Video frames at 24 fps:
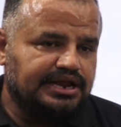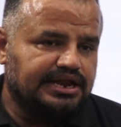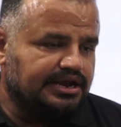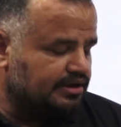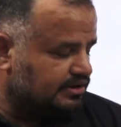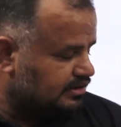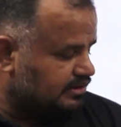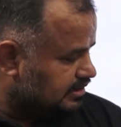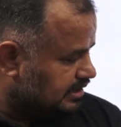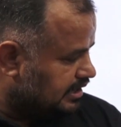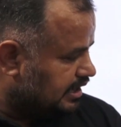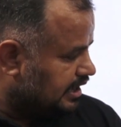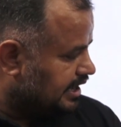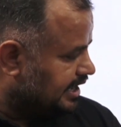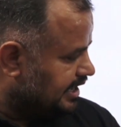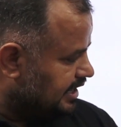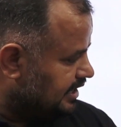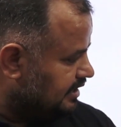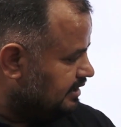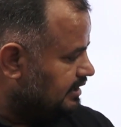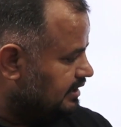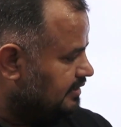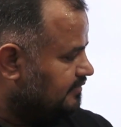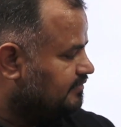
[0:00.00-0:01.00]
and
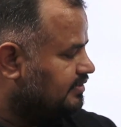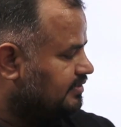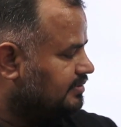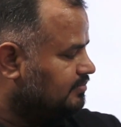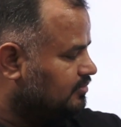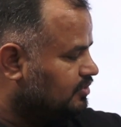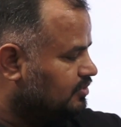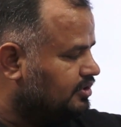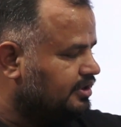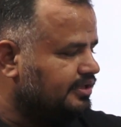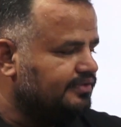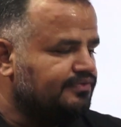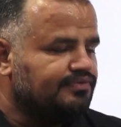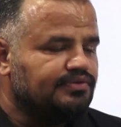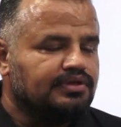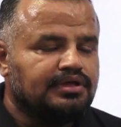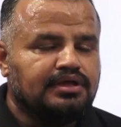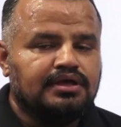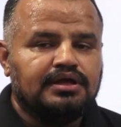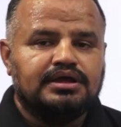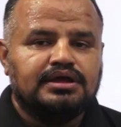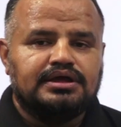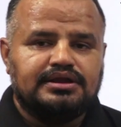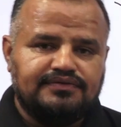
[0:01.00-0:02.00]
again one more is
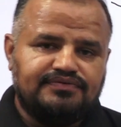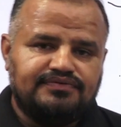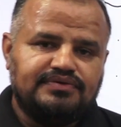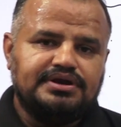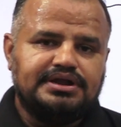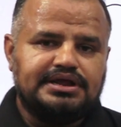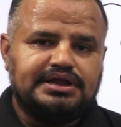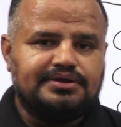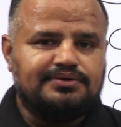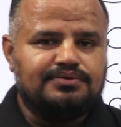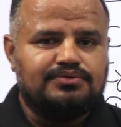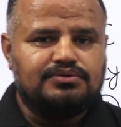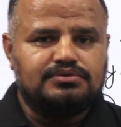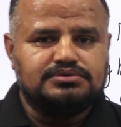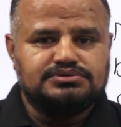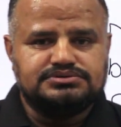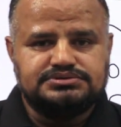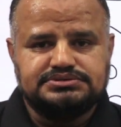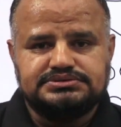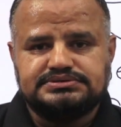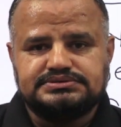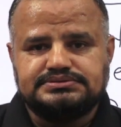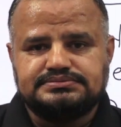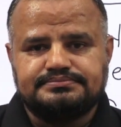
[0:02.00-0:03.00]
recent
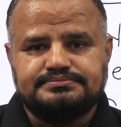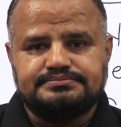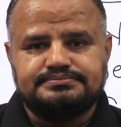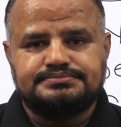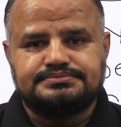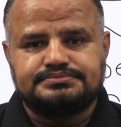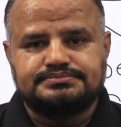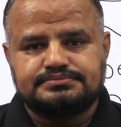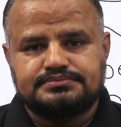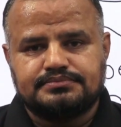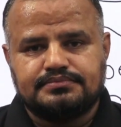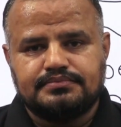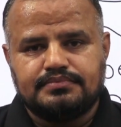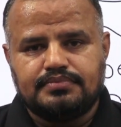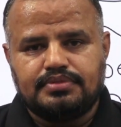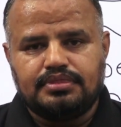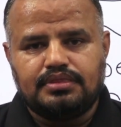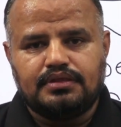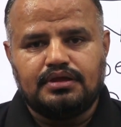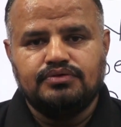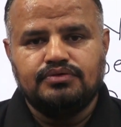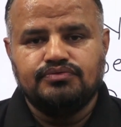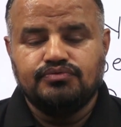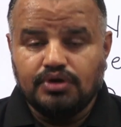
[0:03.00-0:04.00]
technologies.
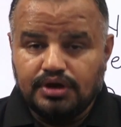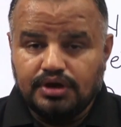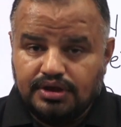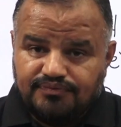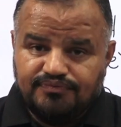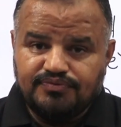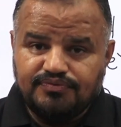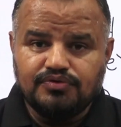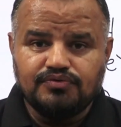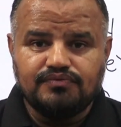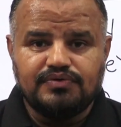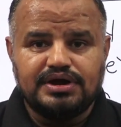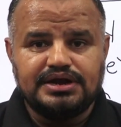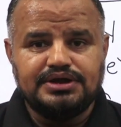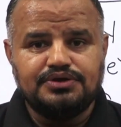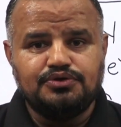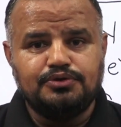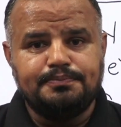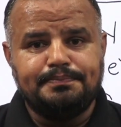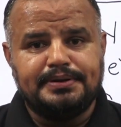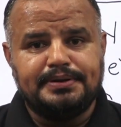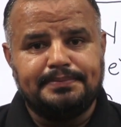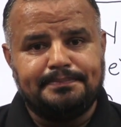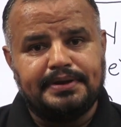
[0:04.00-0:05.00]
So, if you want
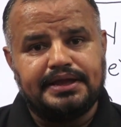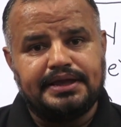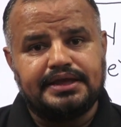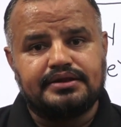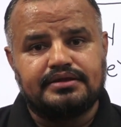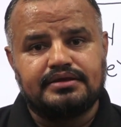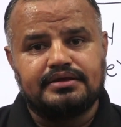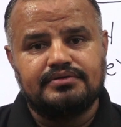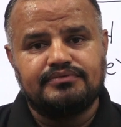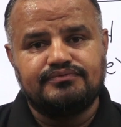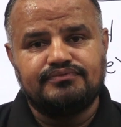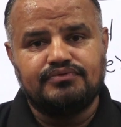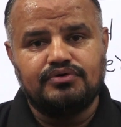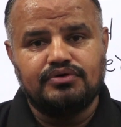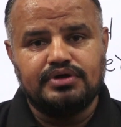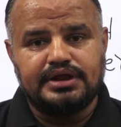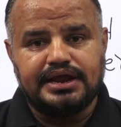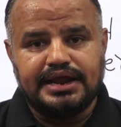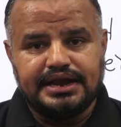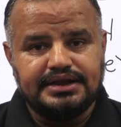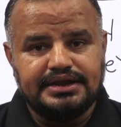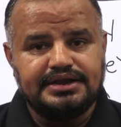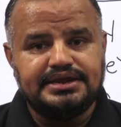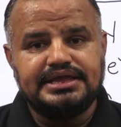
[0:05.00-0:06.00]
to prepare for
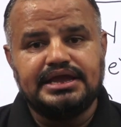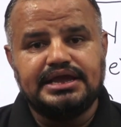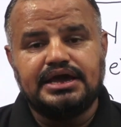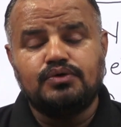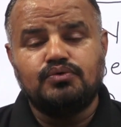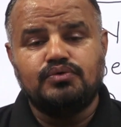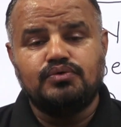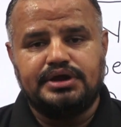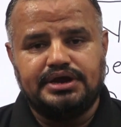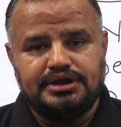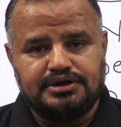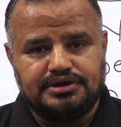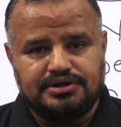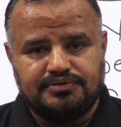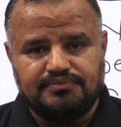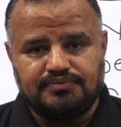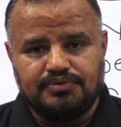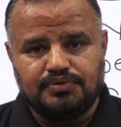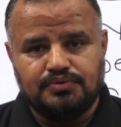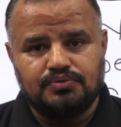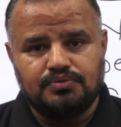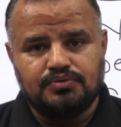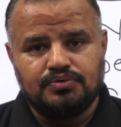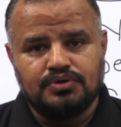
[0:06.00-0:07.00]
NTRO
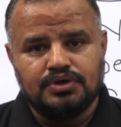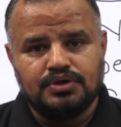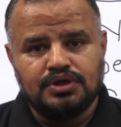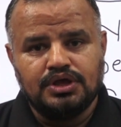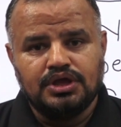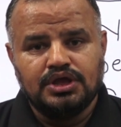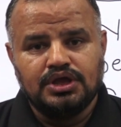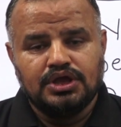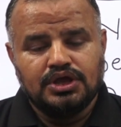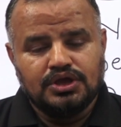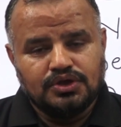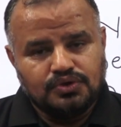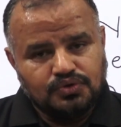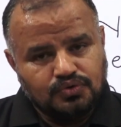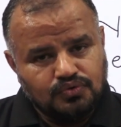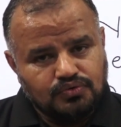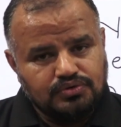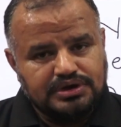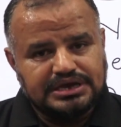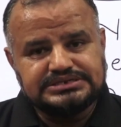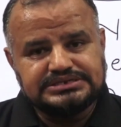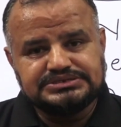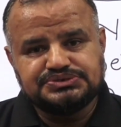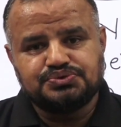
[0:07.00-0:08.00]
interview, you
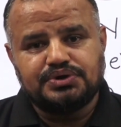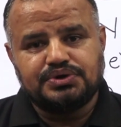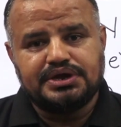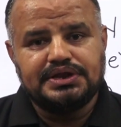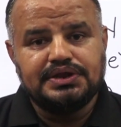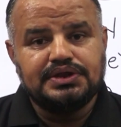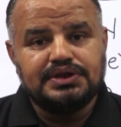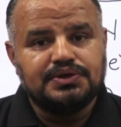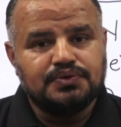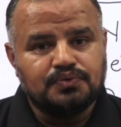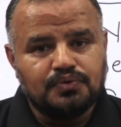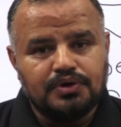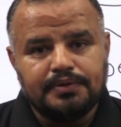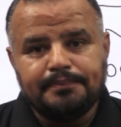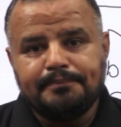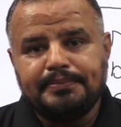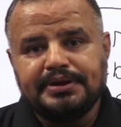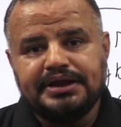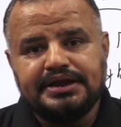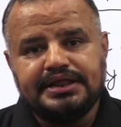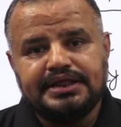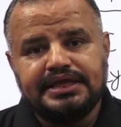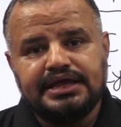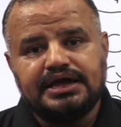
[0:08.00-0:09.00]
can join
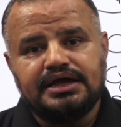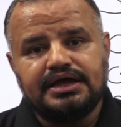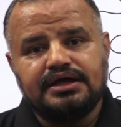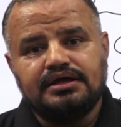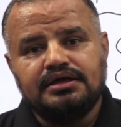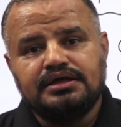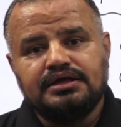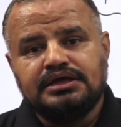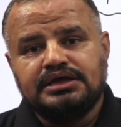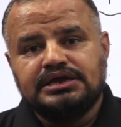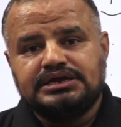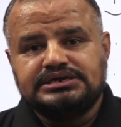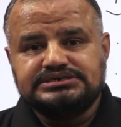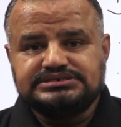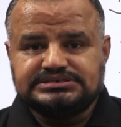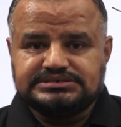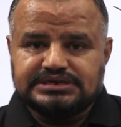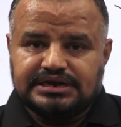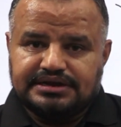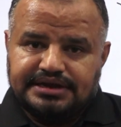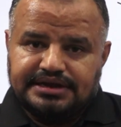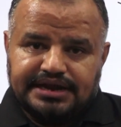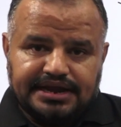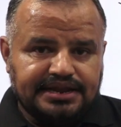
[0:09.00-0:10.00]
YourPedia. It's
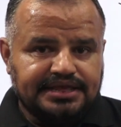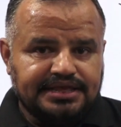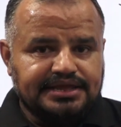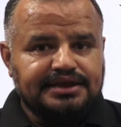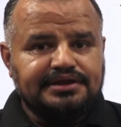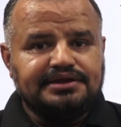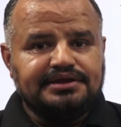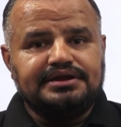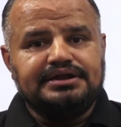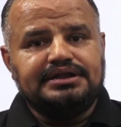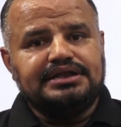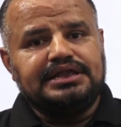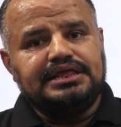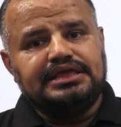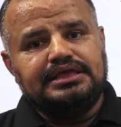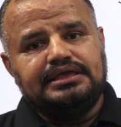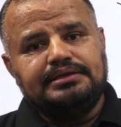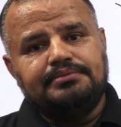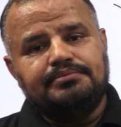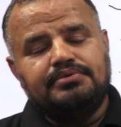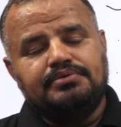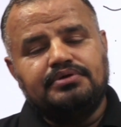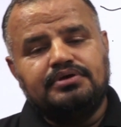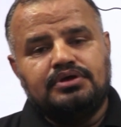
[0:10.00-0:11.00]
a dedicated
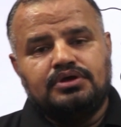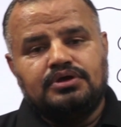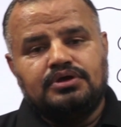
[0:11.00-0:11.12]
team